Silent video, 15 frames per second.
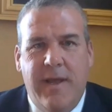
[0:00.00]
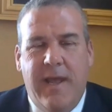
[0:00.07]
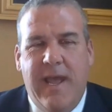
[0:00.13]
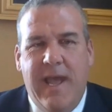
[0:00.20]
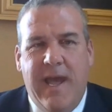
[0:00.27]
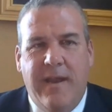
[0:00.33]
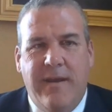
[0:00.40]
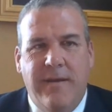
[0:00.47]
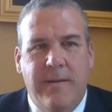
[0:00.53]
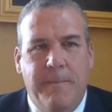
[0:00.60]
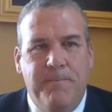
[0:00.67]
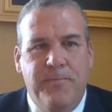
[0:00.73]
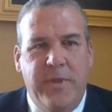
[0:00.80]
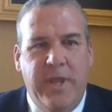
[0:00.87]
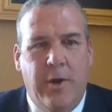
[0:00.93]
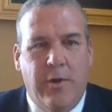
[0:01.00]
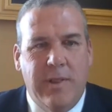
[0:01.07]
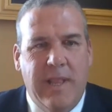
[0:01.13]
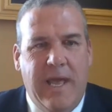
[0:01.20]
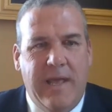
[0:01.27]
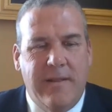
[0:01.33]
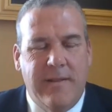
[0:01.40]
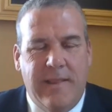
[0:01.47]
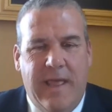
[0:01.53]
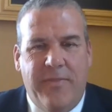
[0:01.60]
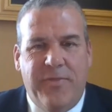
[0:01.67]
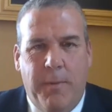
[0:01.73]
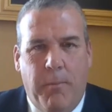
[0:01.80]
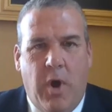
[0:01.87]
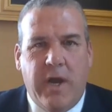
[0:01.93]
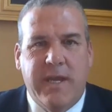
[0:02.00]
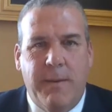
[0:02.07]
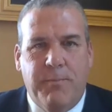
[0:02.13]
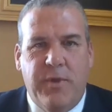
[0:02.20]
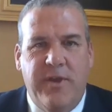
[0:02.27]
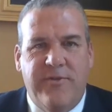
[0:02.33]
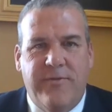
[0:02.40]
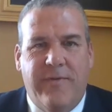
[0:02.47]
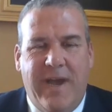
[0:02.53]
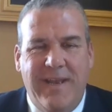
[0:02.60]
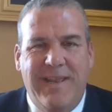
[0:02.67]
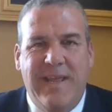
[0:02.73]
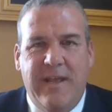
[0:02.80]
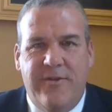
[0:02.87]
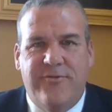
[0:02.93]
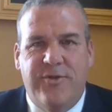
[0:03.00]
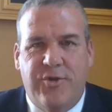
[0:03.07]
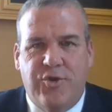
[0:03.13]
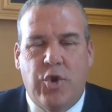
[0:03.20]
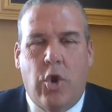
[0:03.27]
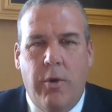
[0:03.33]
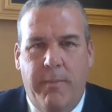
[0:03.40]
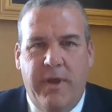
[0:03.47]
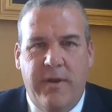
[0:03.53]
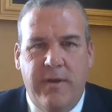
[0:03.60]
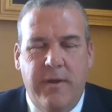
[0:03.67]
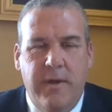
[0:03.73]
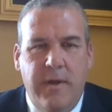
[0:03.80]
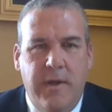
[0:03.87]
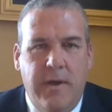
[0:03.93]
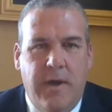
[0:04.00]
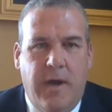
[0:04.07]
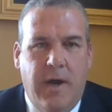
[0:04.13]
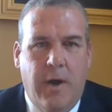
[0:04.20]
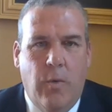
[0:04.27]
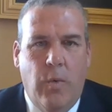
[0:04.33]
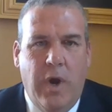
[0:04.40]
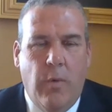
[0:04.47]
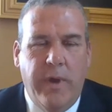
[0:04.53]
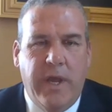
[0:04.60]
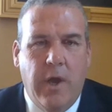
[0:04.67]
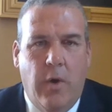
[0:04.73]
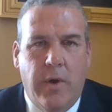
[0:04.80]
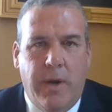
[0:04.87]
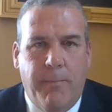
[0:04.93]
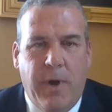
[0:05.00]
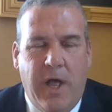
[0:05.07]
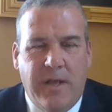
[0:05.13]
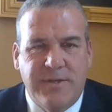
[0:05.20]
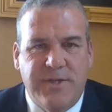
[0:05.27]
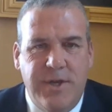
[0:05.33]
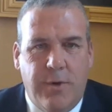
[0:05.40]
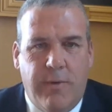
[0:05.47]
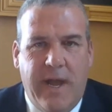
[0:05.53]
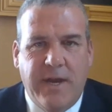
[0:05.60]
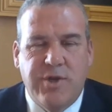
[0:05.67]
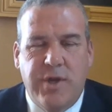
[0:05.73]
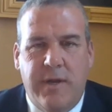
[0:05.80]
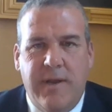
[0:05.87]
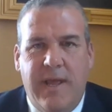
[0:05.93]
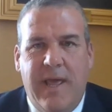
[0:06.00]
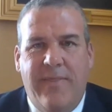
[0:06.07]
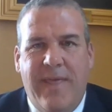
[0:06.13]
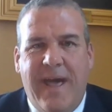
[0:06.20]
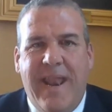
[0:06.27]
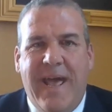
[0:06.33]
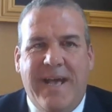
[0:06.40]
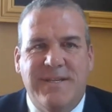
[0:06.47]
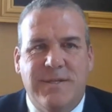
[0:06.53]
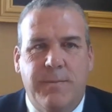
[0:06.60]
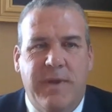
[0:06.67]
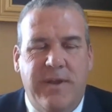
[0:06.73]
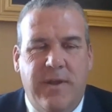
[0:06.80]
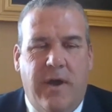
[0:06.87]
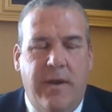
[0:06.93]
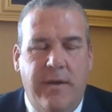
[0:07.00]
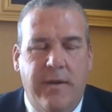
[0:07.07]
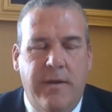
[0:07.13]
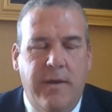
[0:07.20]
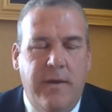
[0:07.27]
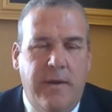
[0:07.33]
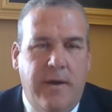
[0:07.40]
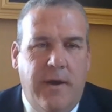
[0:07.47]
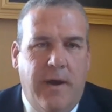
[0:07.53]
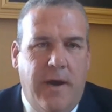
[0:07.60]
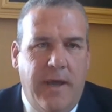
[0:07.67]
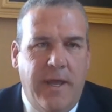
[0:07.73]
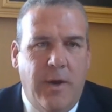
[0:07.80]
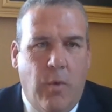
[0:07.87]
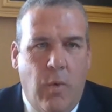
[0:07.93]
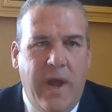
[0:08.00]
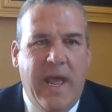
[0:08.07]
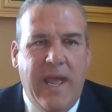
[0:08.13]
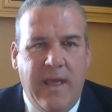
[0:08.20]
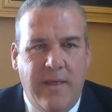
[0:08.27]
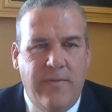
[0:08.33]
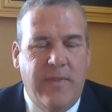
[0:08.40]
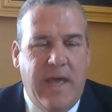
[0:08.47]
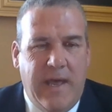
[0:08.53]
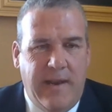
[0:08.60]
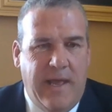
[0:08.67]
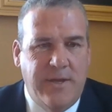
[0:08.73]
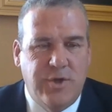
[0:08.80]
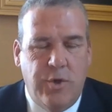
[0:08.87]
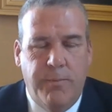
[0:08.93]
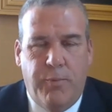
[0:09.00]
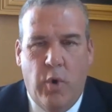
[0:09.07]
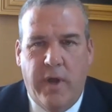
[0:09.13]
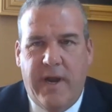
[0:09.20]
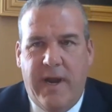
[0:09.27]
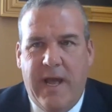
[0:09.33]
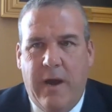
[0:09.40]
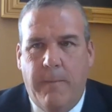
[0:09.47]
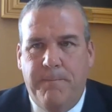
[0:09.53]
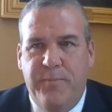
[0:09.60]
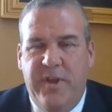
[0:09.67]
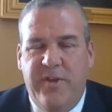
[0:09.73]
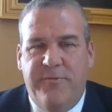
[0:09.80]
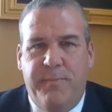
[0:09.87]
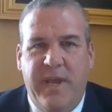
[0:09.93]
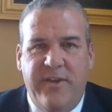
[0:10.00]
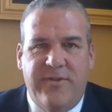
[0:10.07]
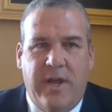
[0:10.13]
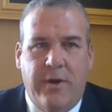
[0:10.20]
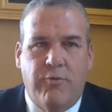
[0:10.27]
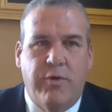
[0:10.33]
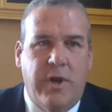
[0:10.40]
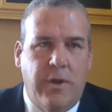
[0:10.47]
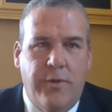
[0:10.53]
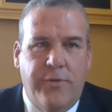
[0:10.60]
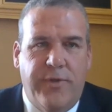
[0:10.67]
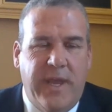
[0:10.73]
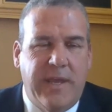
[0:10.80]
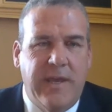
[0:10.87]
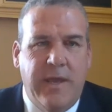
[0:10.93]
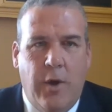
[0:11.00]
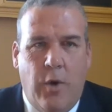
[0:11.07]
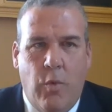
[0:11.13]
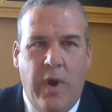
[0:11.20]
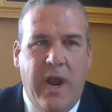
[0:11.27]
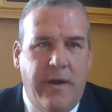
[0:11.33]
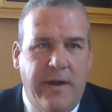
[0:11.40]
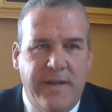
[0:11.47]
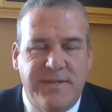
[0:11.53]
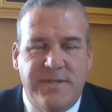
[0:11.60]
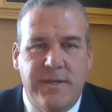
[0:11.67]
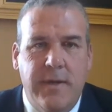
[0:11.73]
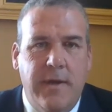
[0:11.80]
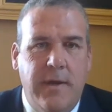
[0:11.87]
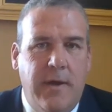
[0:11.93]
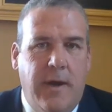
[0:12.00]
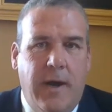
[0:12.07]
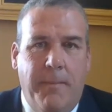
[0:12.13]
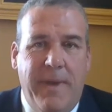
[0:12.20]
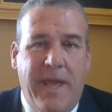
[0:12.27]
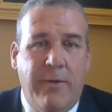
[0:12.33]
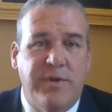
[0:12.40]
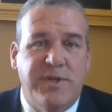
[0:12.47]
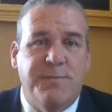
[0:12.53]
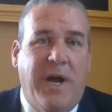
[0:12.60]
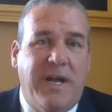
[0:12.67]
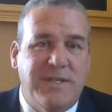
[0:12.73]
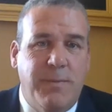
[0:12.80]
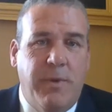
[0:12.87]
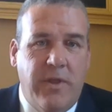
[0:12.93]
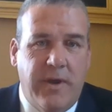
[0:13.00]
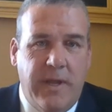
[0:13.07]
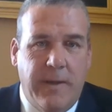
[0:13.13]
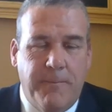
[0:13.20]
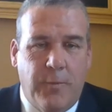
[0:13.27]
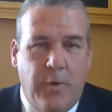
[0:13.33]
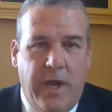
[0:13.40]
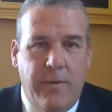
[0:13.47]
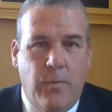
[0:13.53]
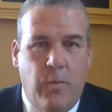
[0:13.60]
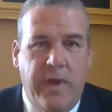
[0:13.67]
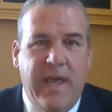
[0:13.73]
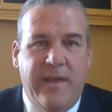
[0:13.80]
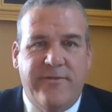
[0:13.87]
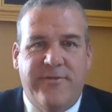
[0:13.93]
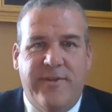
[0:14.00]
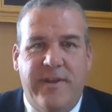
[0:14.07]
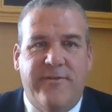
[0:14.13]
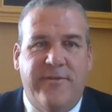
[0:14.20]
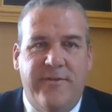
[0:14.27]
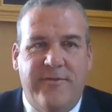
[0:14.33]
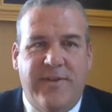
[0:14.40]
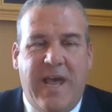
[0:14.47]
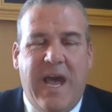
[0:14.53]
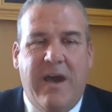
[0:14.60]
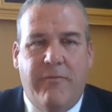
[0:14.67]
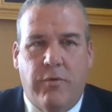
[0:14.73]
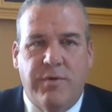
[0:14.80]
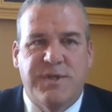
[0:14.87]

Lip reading: and let the marketplace of ideas determine where we go in a policy direction, and that has to be done in a way that, as you pointed out, is based on critical thinking, awareness, and responsibility. Right? We as citizens have a